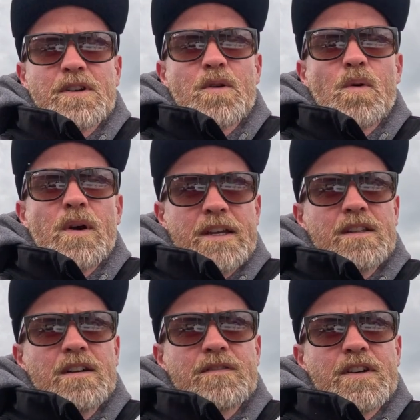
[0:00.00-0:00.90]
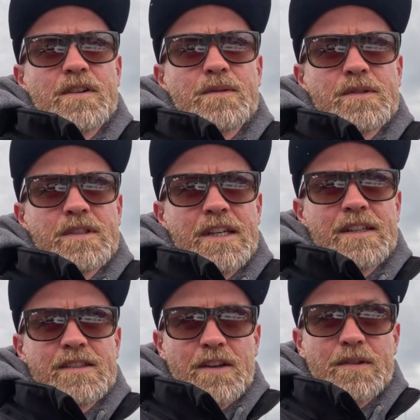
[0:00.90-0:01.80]
quite a lot of growth, wasn't it?
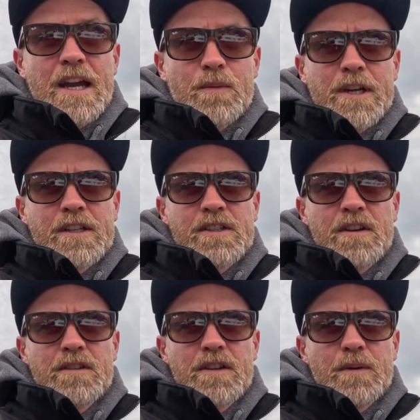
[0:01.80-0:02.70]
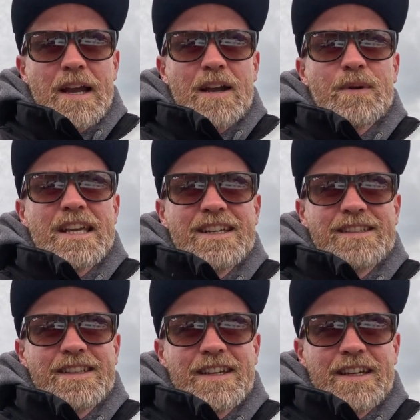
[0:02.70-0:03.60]
So now we're going to show you how
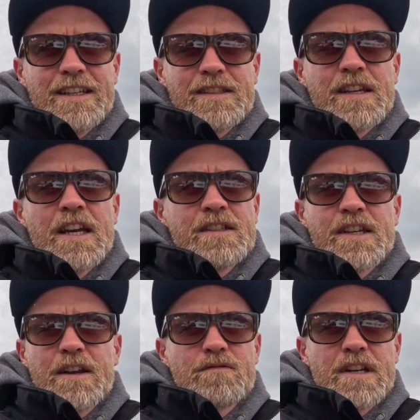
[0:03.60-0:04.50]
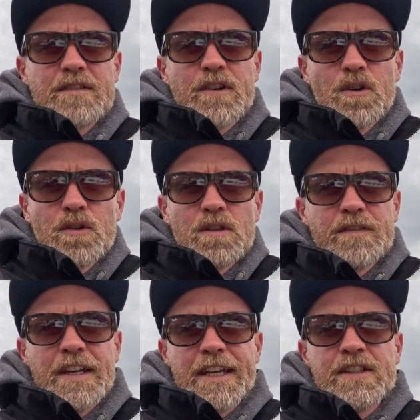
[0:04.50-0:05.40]
easy it is to get rid of all of
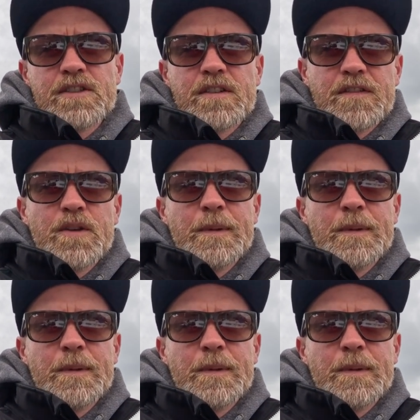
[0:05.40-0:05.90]
it in just a few